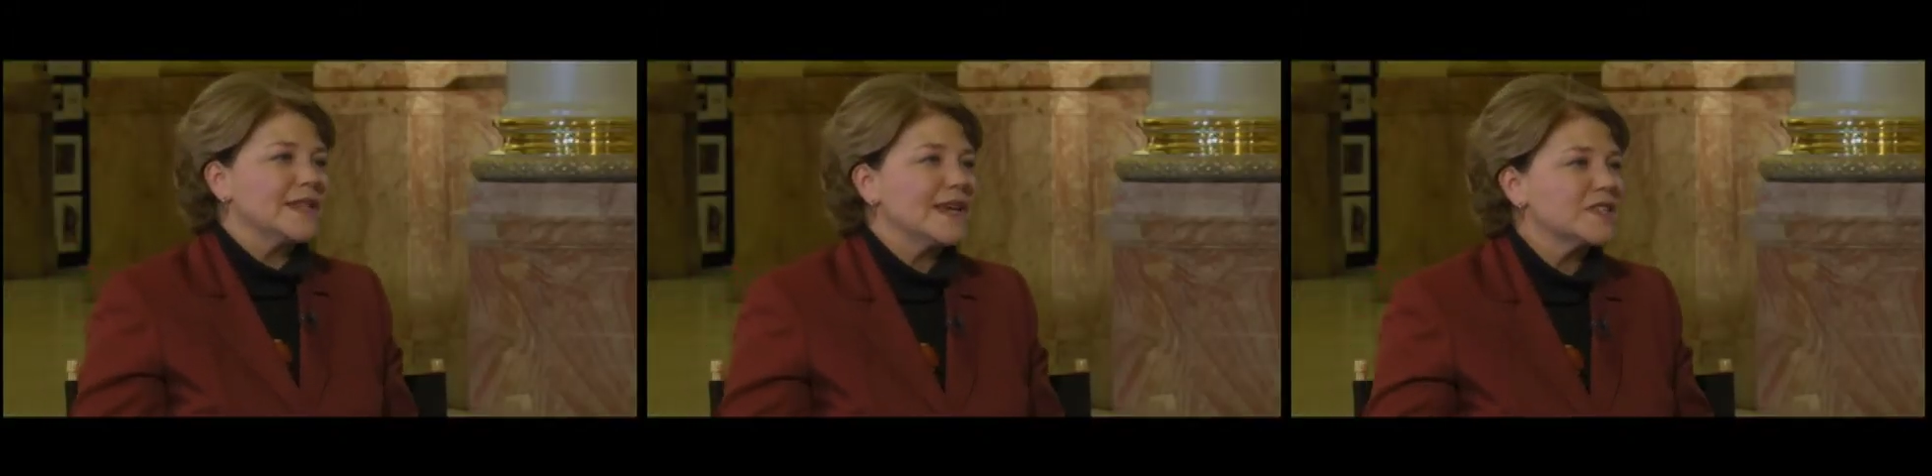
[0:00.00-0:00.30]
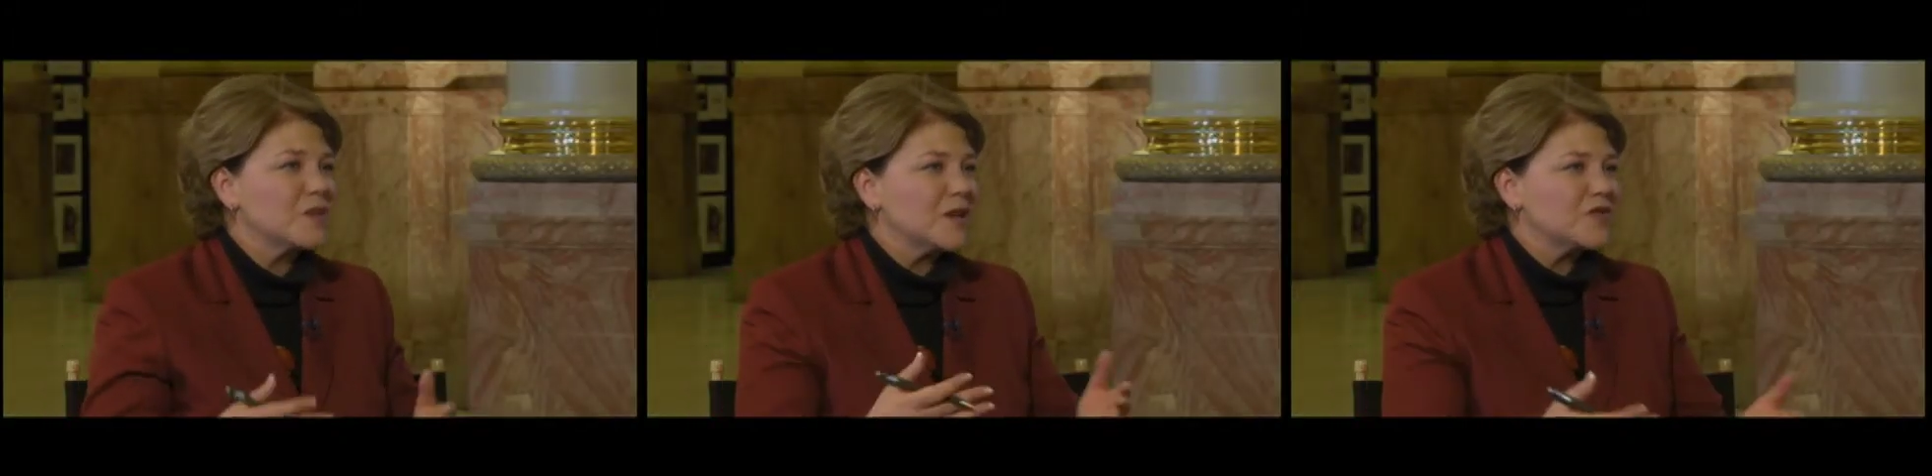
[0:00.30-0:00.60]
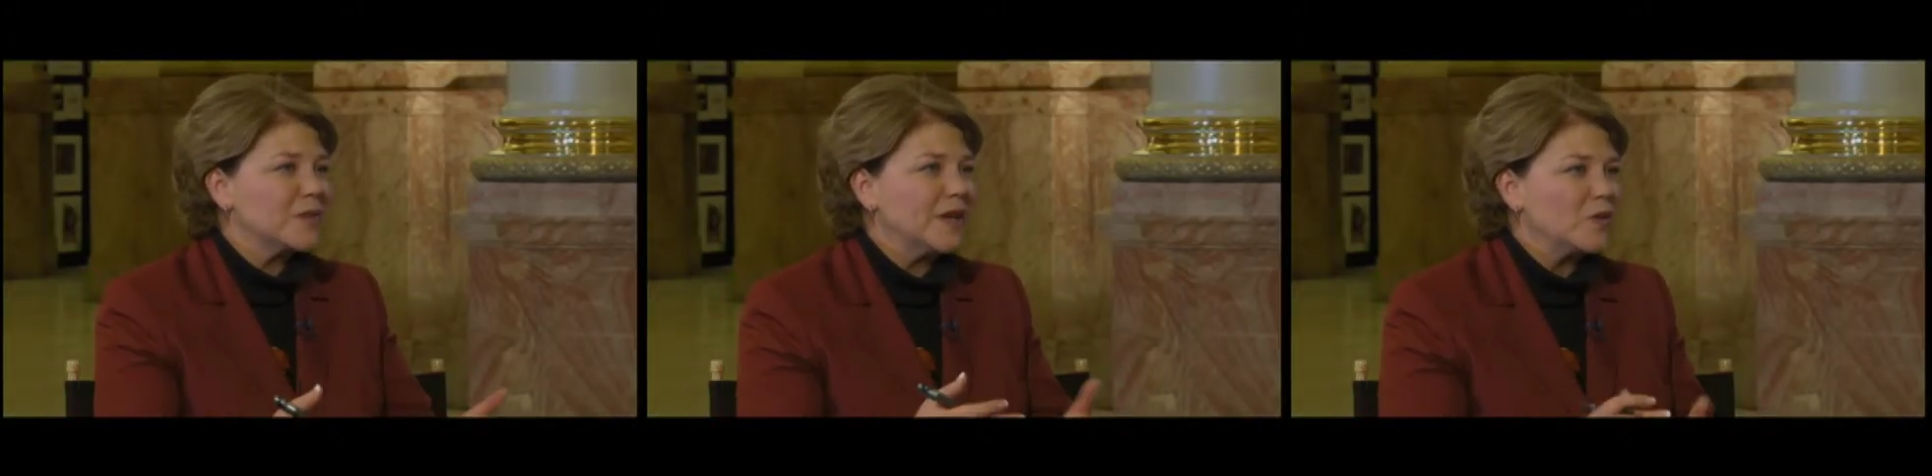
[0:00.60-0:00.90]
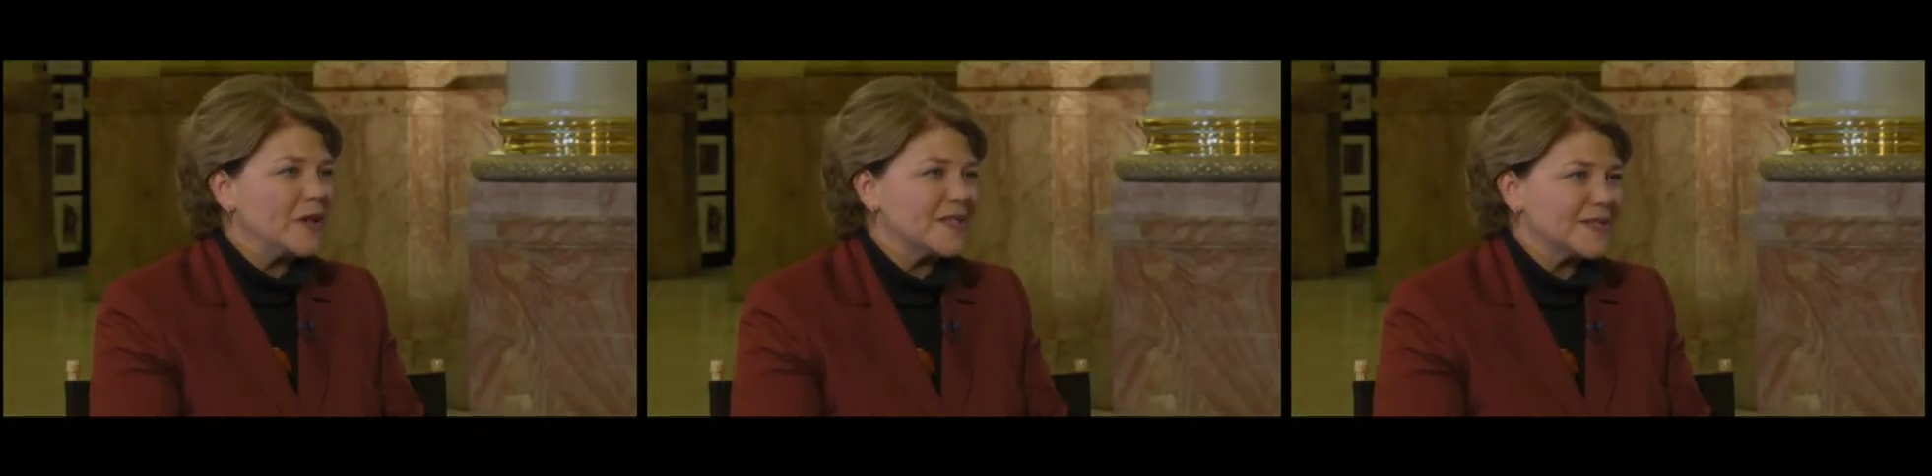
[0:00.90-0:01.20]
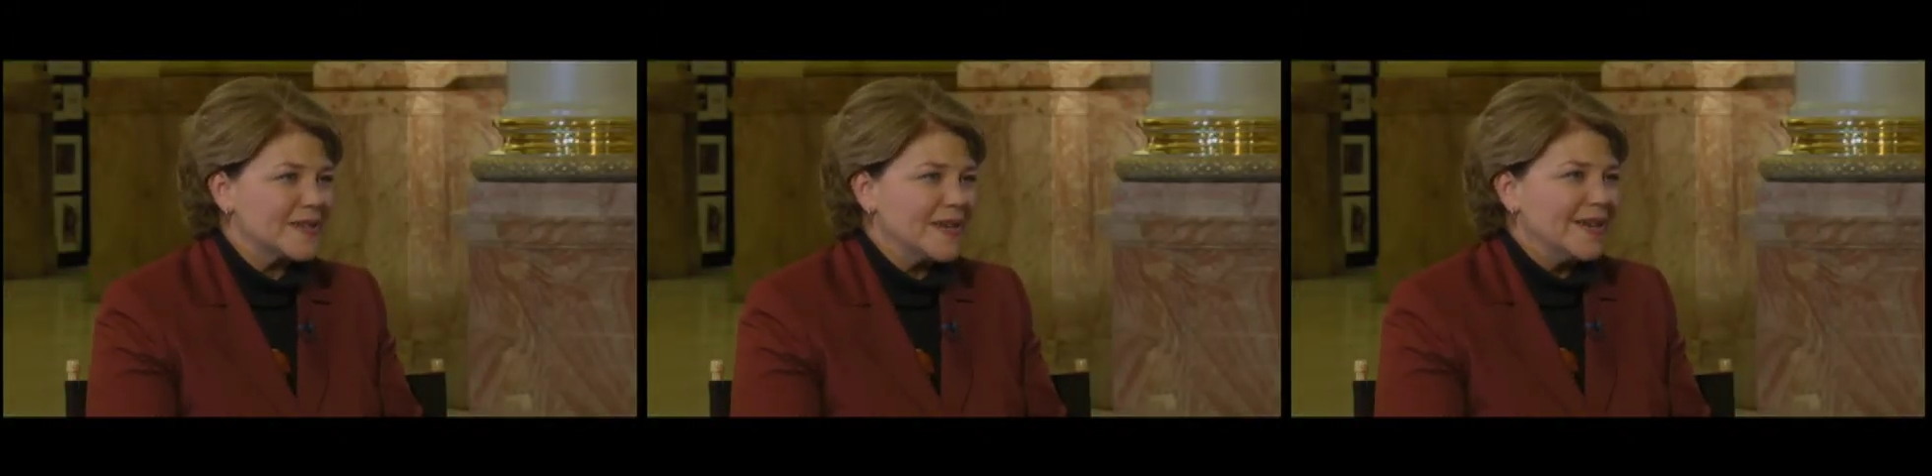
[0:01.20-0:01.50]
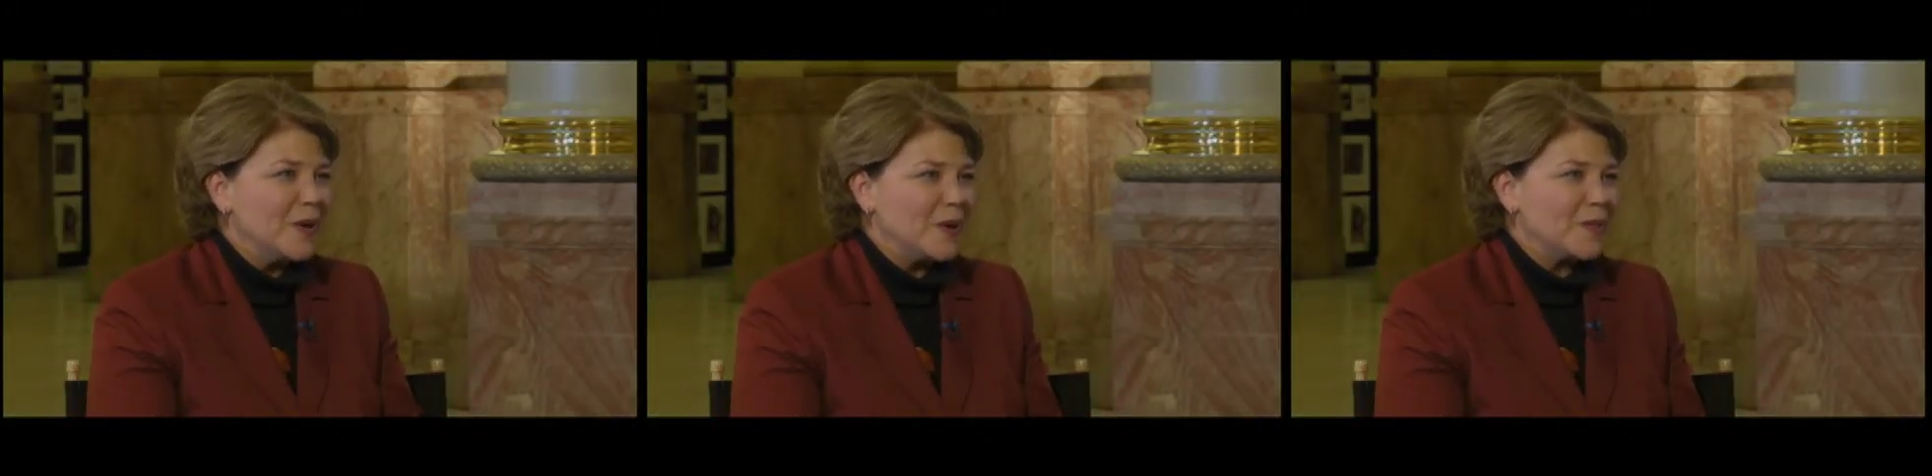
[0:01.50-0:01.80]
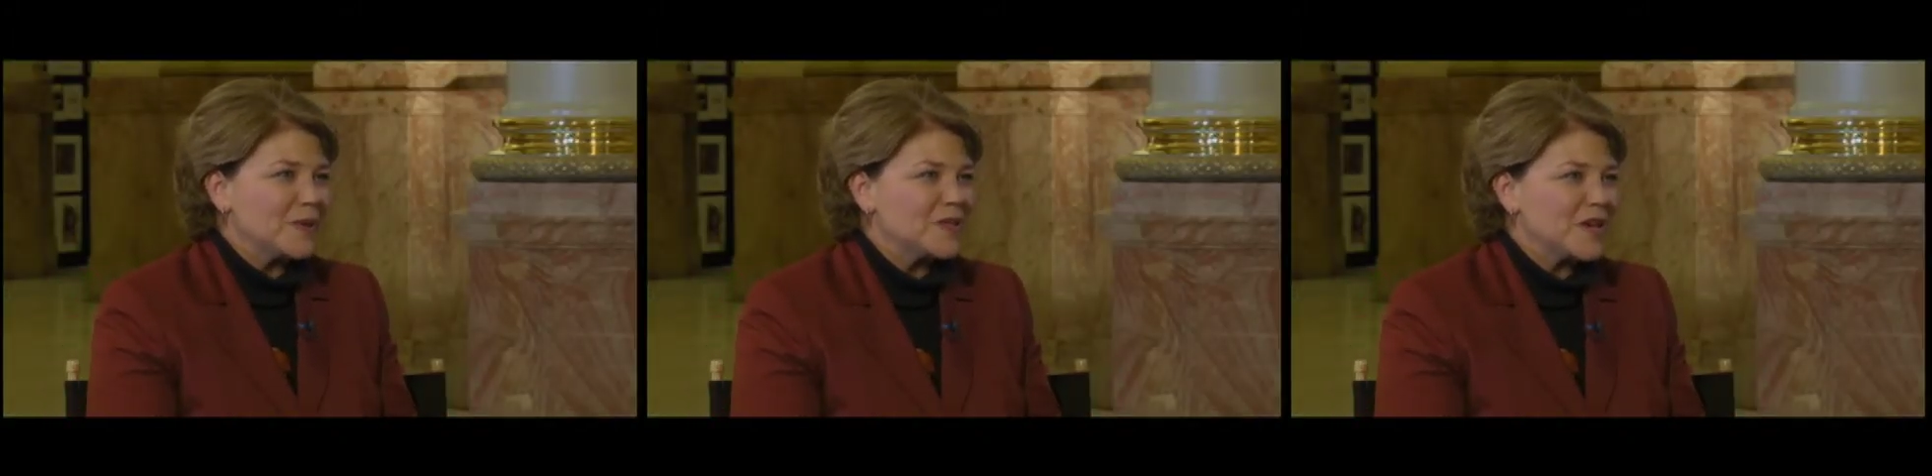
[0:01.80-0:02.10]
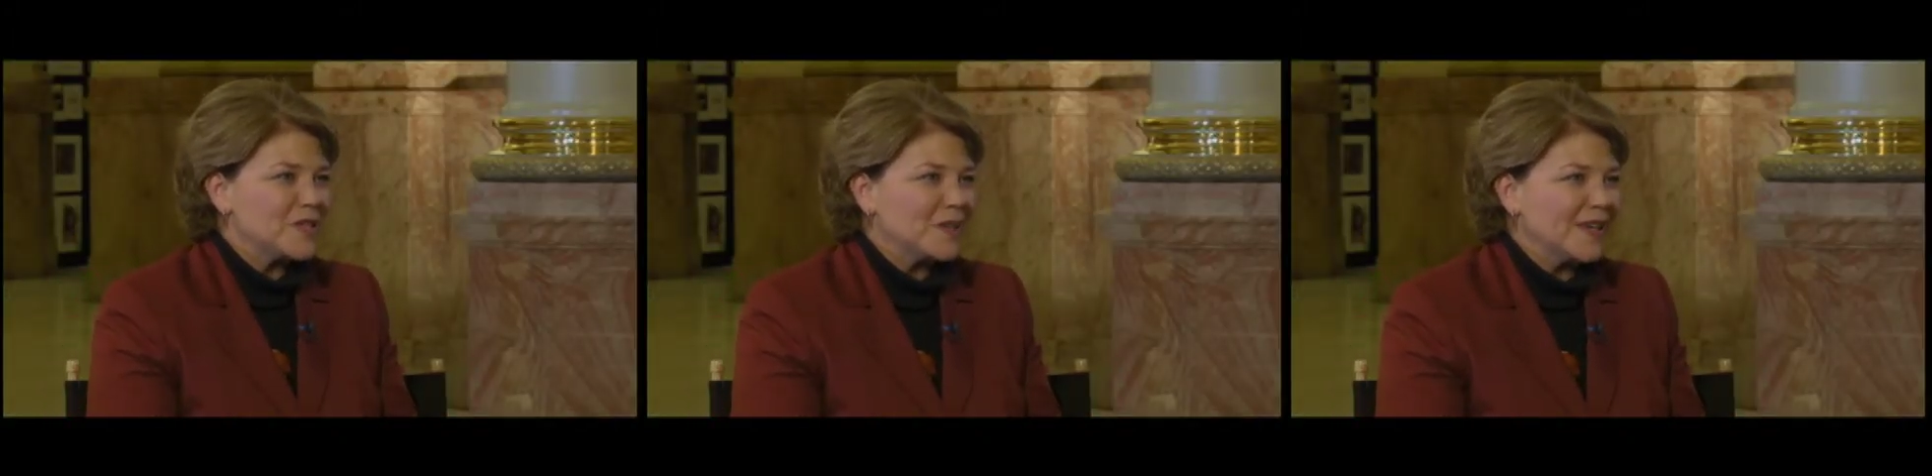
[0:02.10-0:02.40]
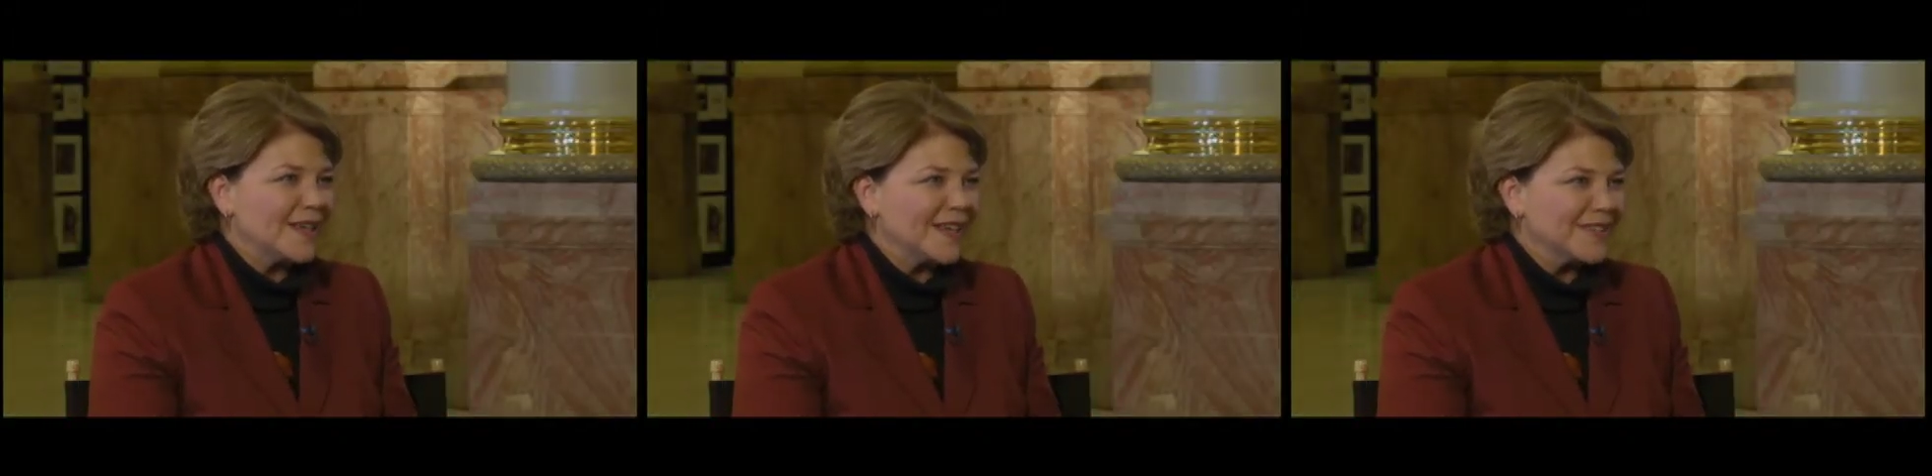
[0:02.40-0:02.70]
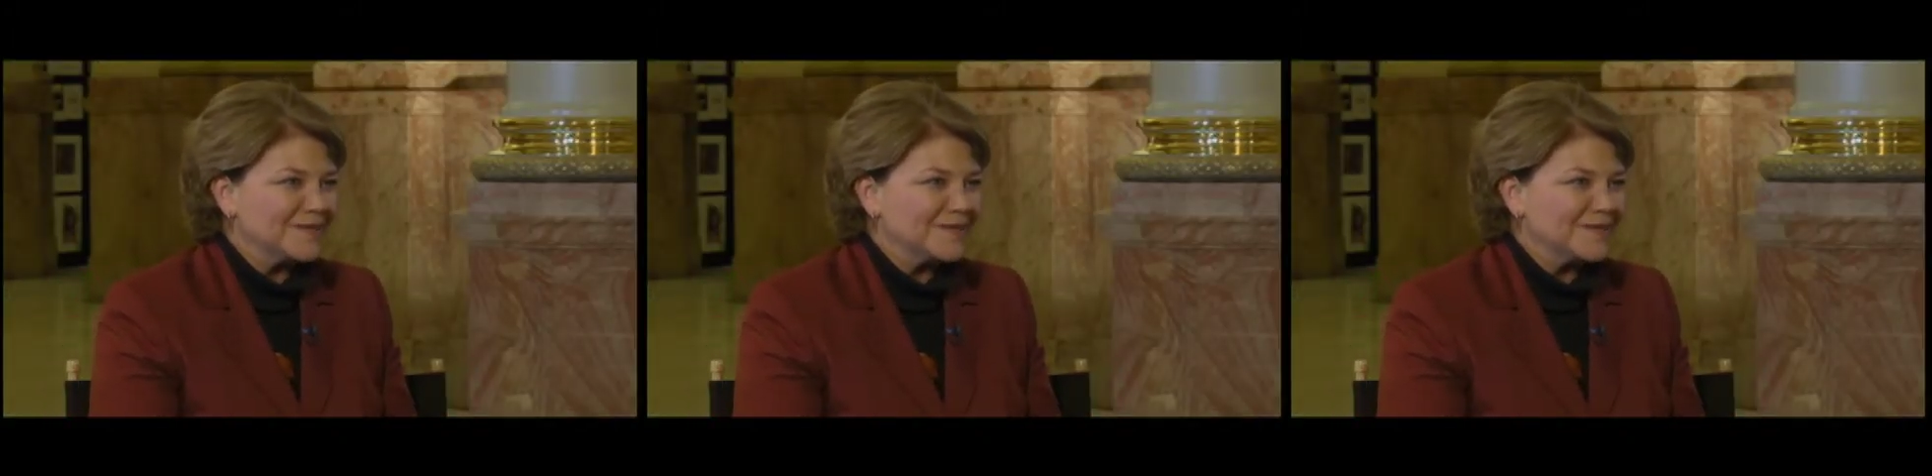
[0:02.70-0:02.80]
thanks so much for being with us. We appreciate you being here.